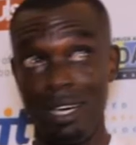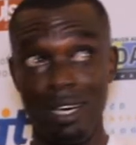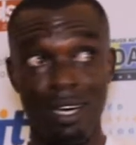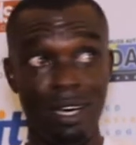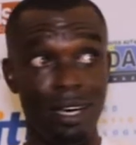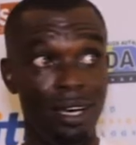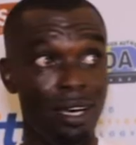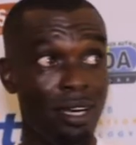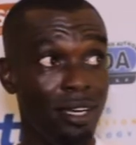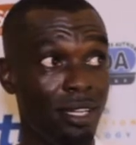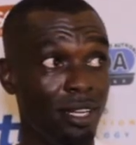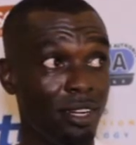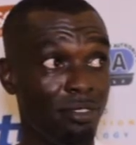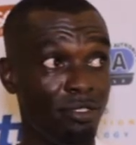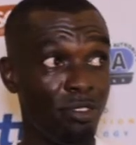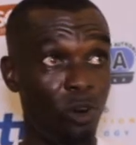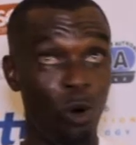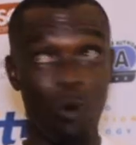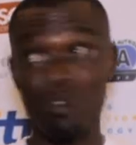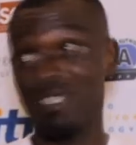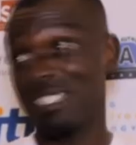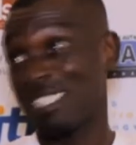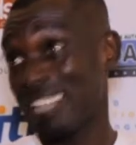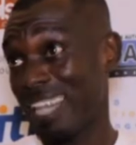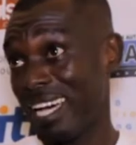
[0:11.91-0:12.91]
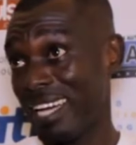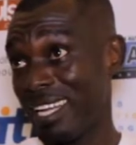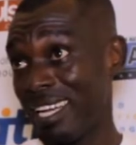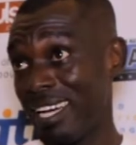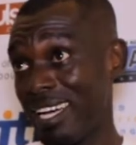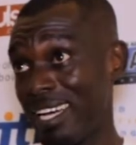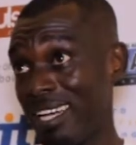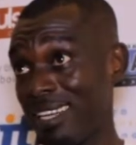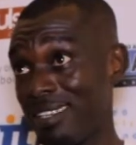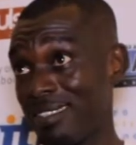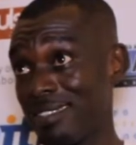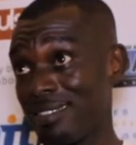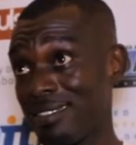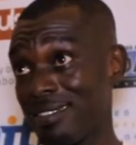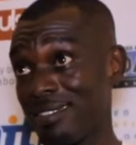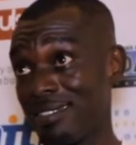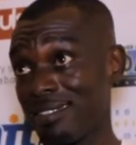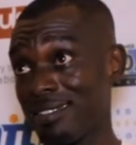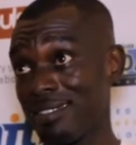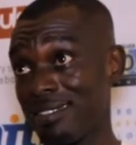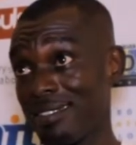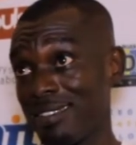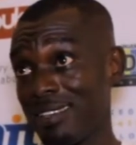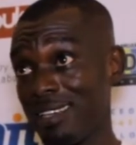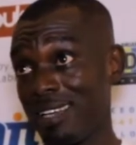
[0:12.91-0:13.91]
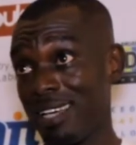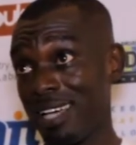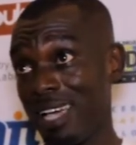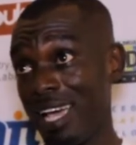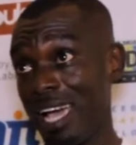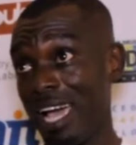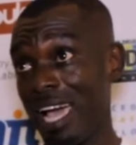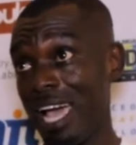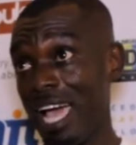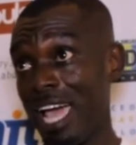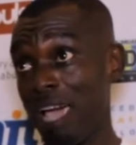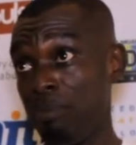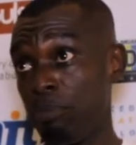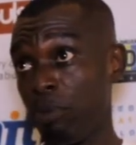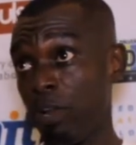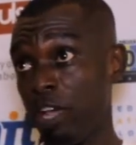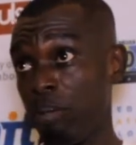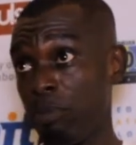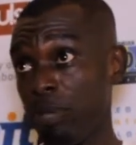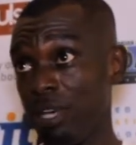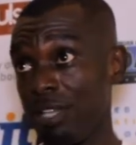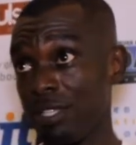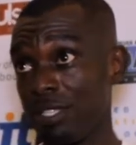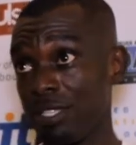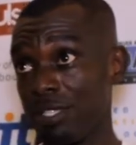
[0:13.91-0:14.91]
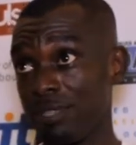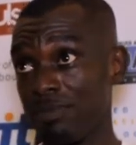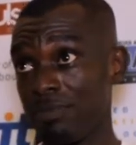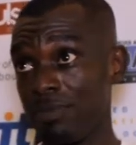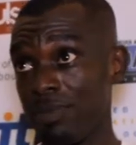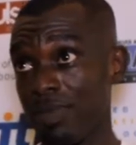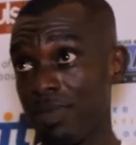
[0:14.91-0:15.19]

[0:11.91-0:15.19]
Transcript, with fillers: and of course Ghana is employment.